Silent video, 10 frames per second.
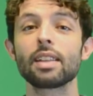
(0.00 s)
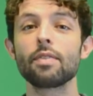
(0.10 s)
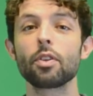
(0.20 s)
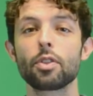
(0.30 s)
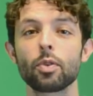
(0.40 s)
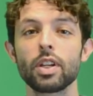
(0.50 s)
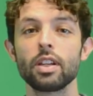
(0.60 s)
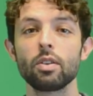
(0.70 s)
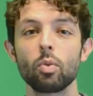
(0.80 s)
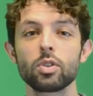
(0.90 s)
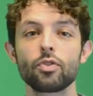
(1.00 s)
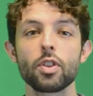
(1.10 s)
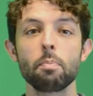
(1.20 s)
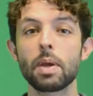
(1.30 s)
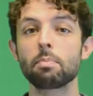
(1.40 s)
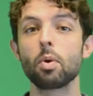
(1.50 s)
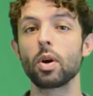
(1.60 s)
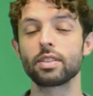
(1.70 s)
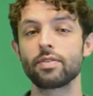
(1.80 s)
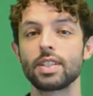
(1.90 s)
Level 3 was for the big
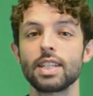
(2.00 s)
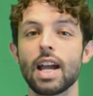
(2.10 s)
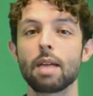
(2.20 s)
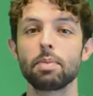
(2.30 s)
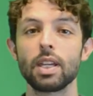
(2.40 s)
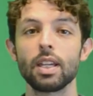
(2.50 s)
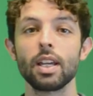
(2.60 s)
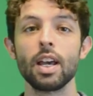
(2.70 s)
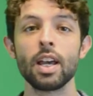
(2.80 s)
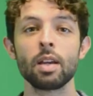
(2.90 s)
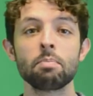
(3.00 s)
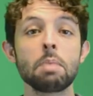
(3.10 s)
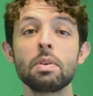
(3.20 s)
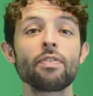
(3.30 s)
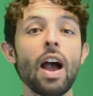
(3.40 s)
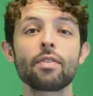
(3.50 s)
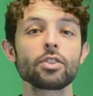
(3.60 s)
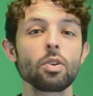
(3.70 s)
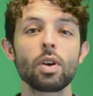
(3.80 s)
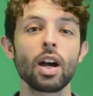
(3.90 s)
boys of the DIB. Maybe five or
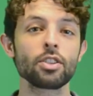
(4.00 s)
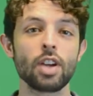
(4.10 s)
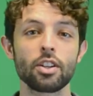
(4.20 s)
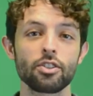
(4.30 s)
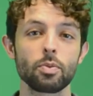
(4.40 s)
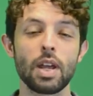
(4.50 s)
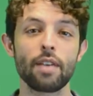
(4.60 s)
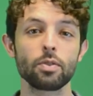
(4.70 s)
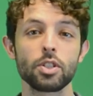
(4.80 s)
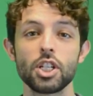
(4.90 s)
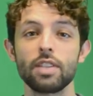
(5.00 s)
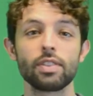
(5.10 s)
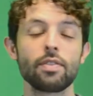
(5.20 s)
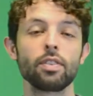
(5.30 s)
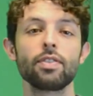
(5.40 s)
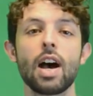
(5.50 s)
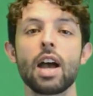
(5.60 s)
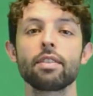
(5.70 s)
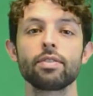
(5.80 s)
so contractors would have to achieve Level 5.